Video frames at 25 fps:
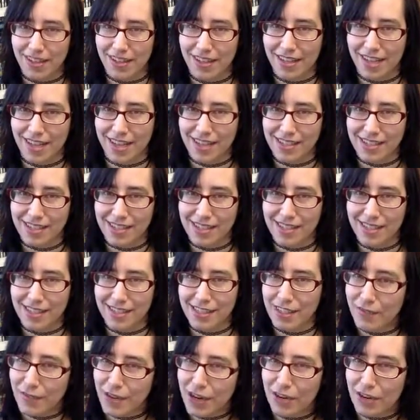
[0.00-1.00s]
It's
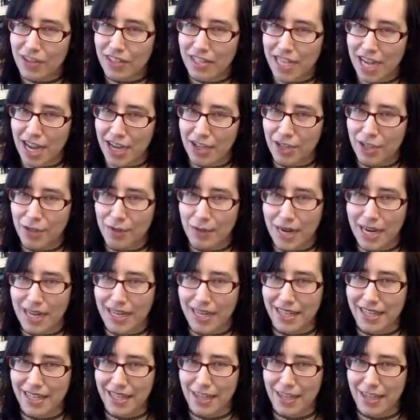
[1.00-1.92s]
severely underrated,